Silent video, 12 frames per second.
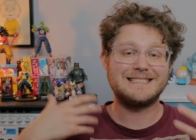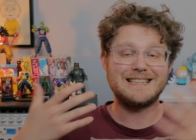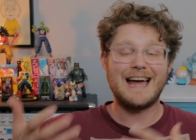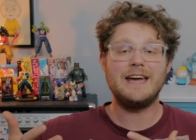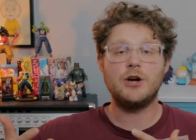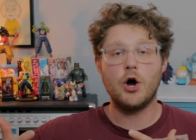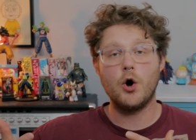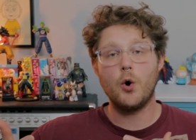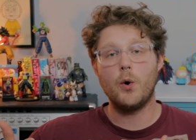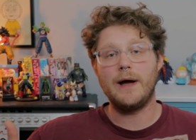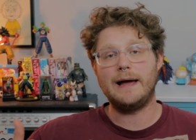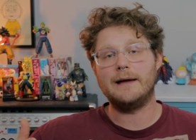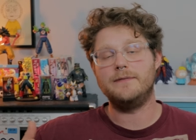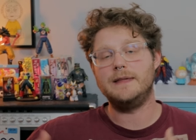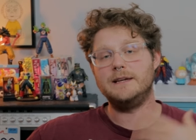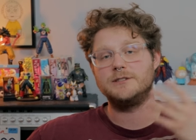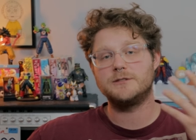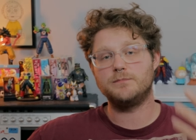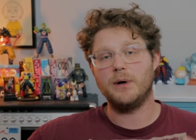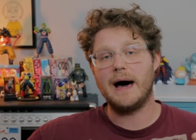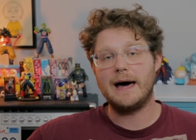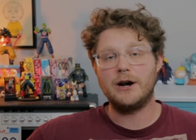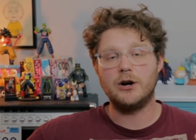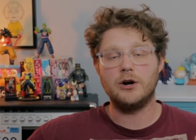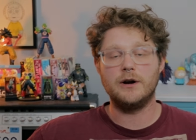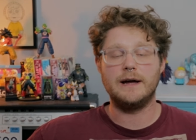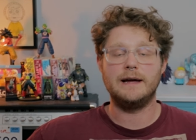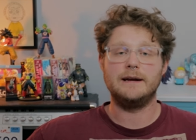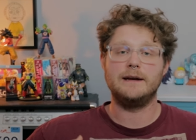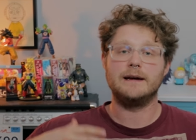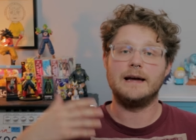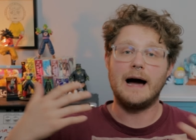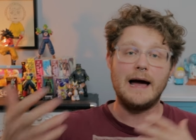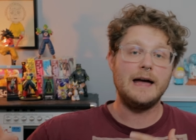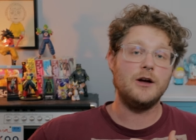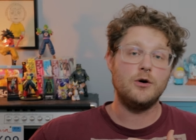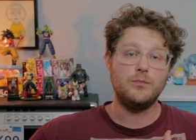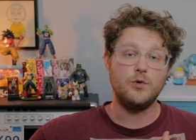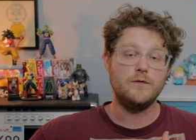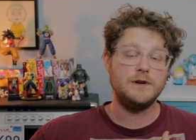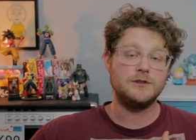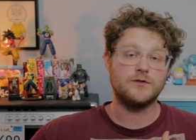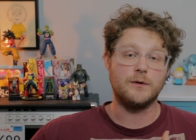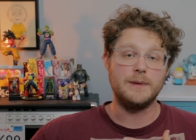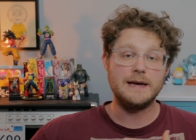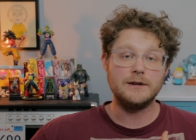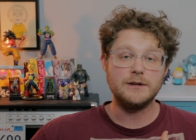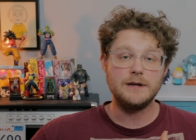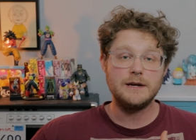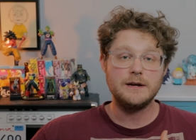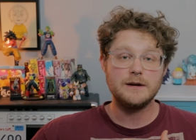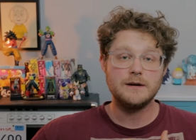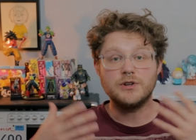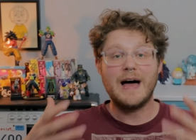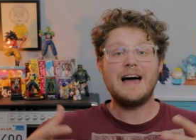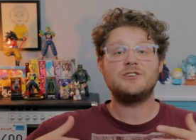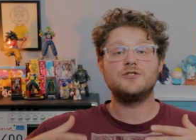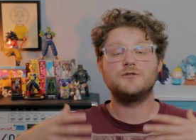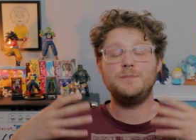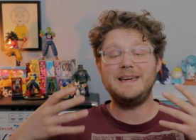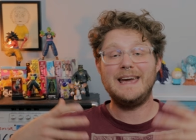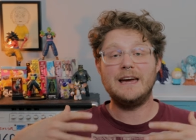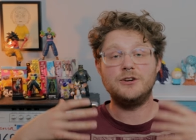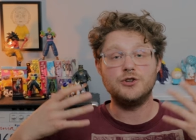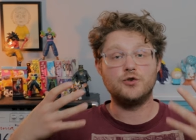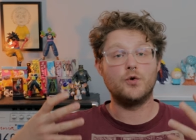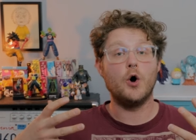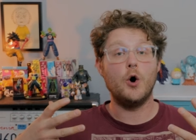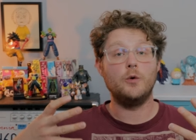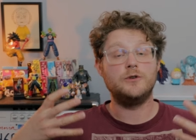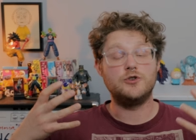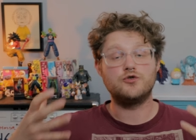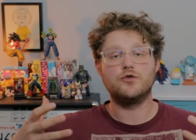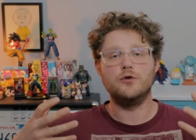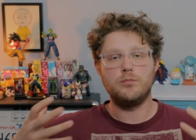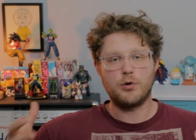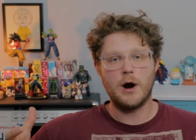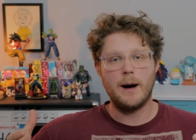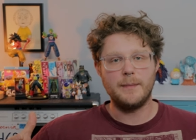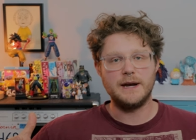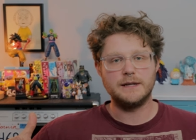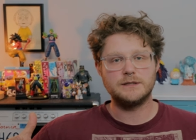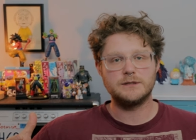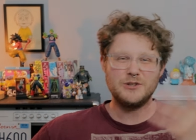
Psycho and the splatter and giallo movies from Italy eventually, slashers began to grow to true prominence.